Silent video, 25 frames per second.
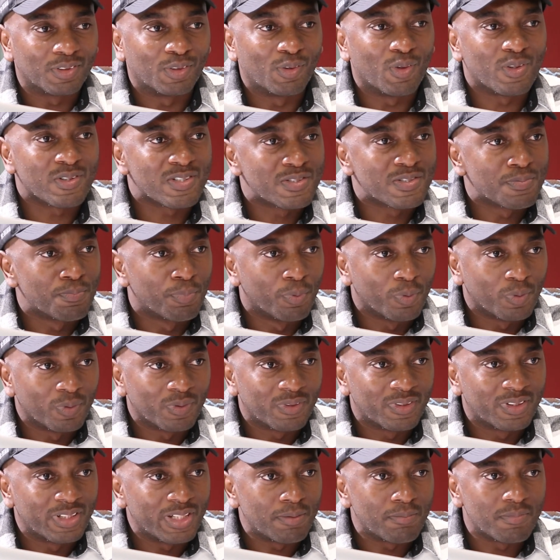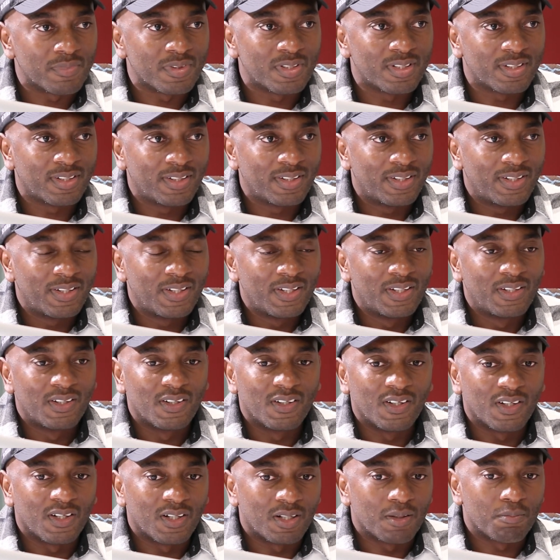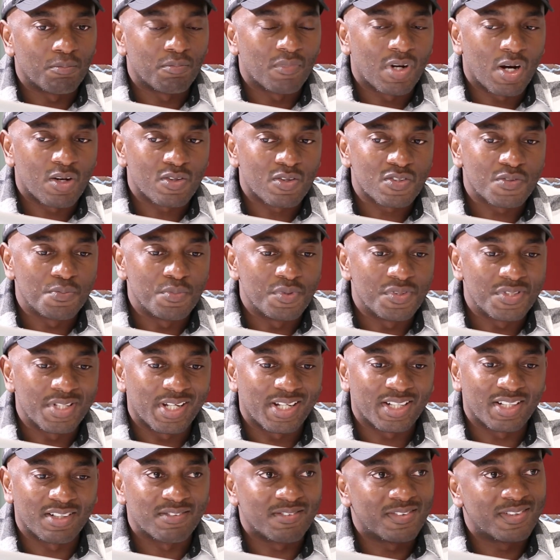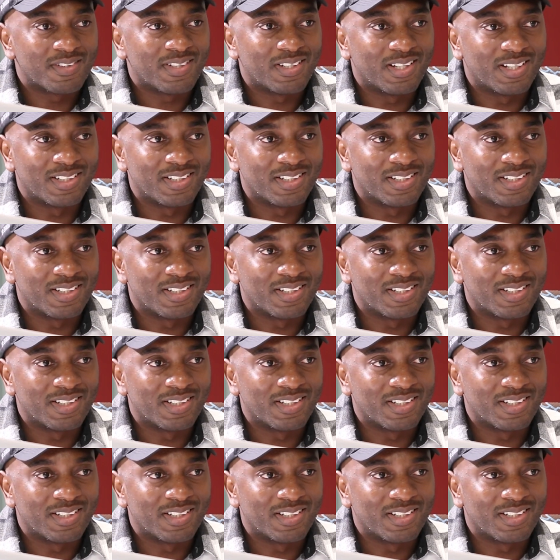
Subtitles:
gospel themed house music, and